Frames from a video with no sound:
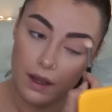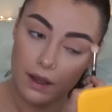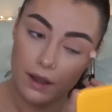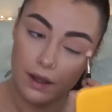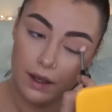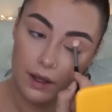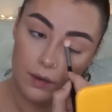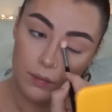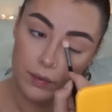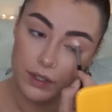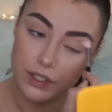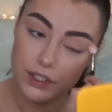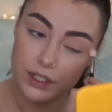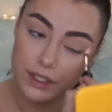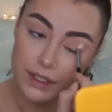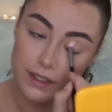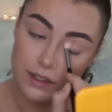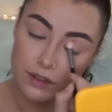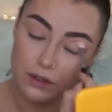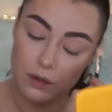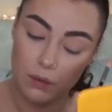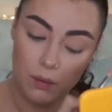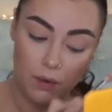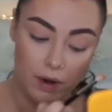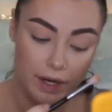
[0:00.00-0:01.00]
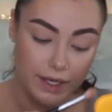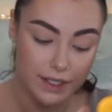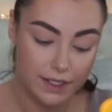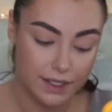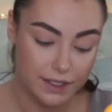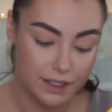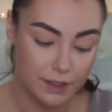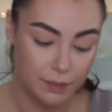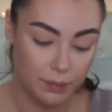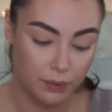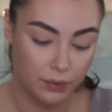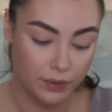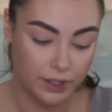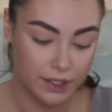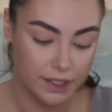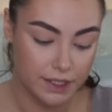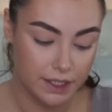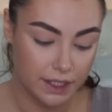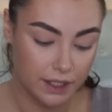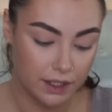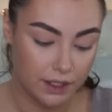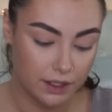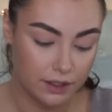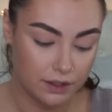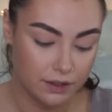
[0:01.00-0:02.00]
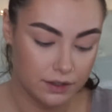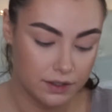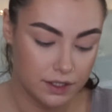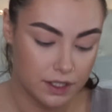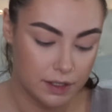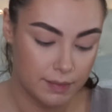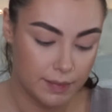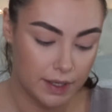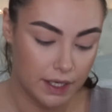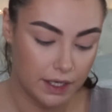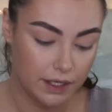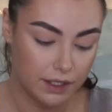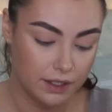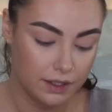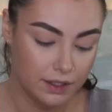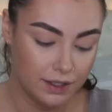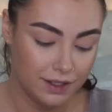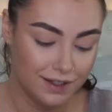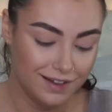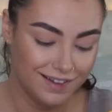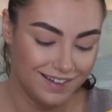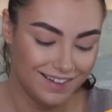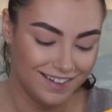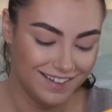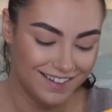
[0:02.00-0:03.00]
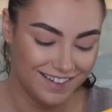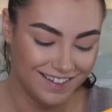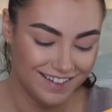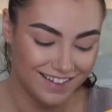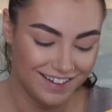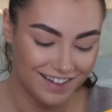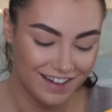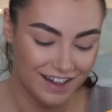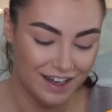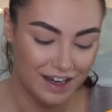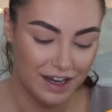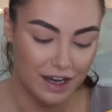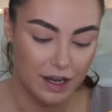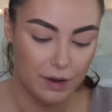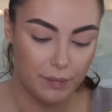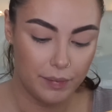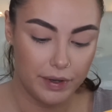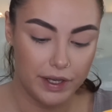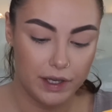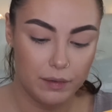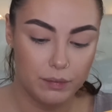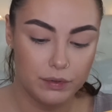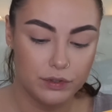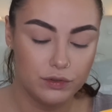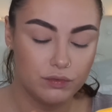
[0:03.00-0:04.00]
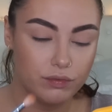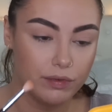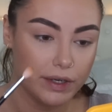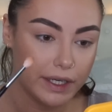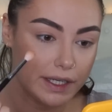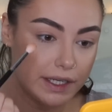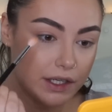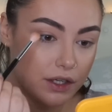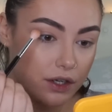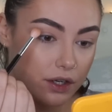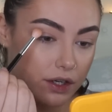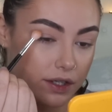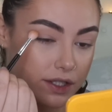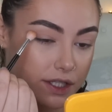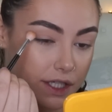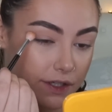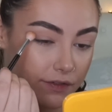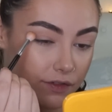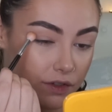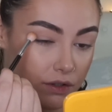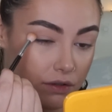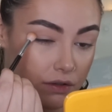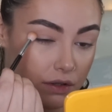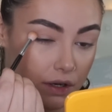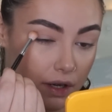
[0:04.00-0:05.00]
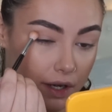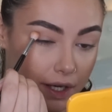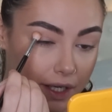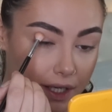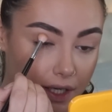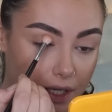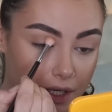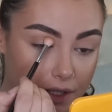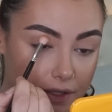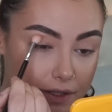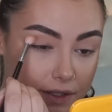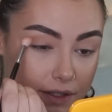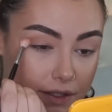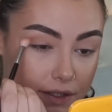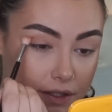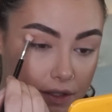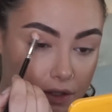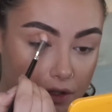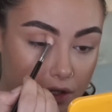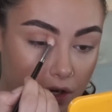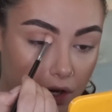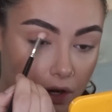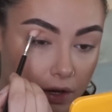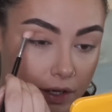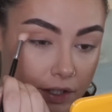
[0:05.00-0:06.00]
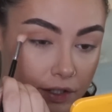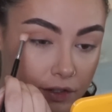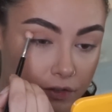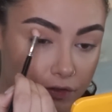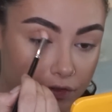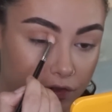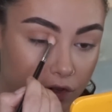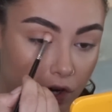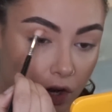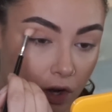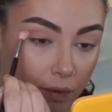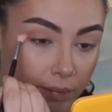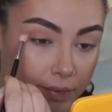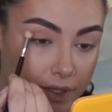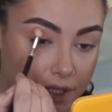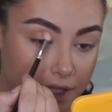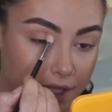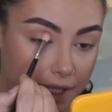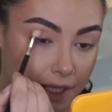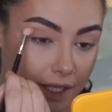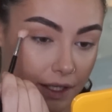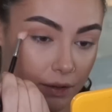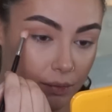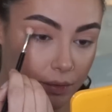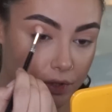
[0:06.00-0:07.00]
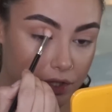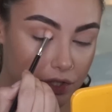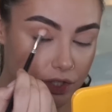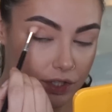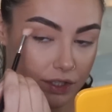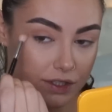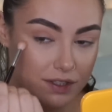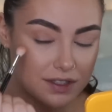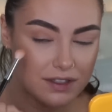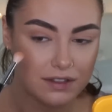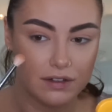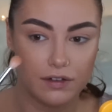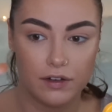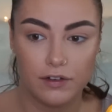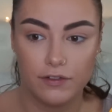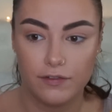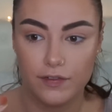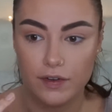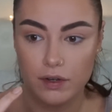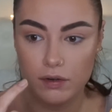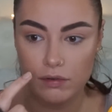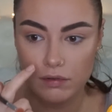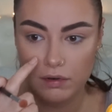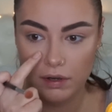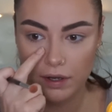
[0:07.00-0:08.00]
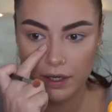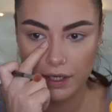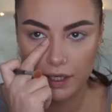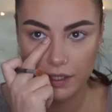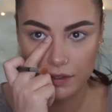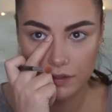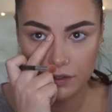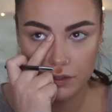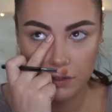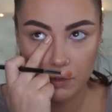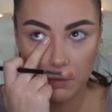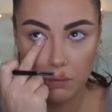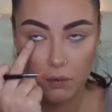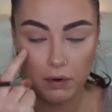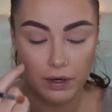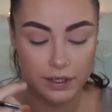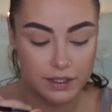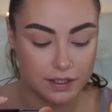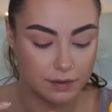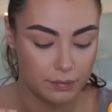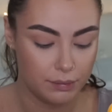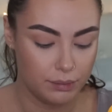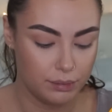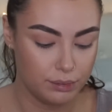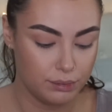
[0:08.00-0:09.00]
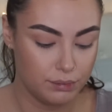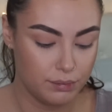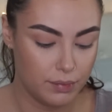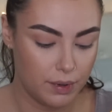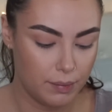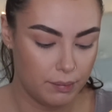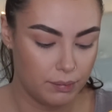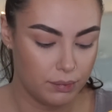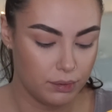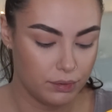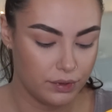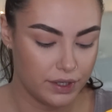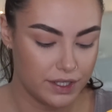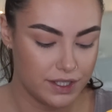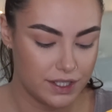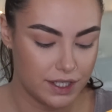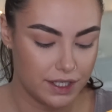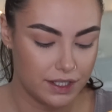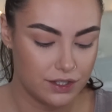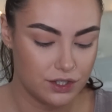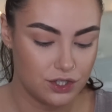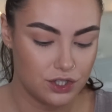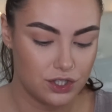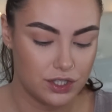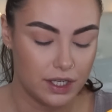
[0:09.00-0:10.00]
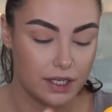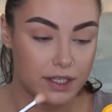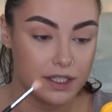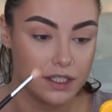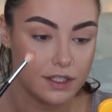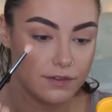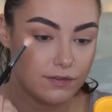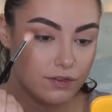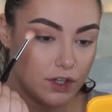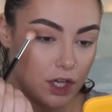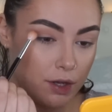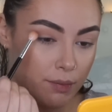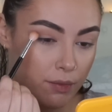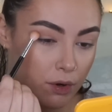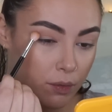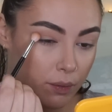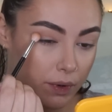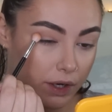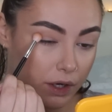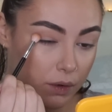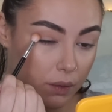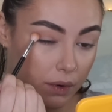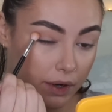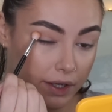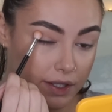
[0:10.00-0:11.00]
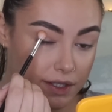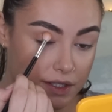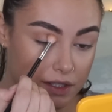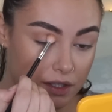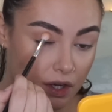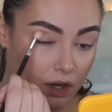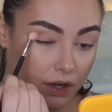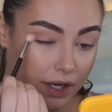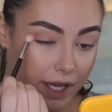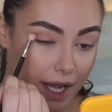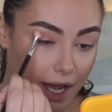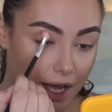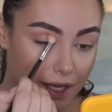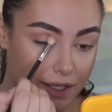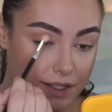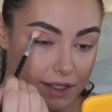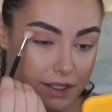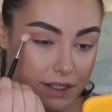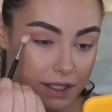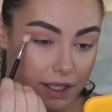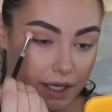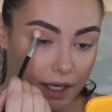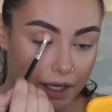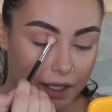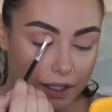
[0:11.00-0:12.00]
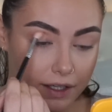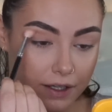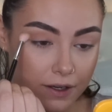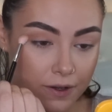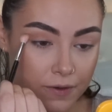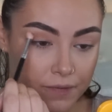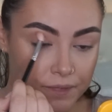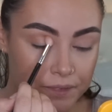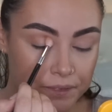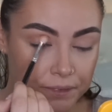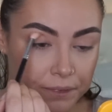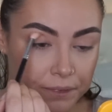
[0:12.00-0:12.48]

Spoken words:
which is quite disappointing to me. But it was really good. If you like his kind of comedy, which is, I feel like it's quite a British sense of humour, but quite sarcastic,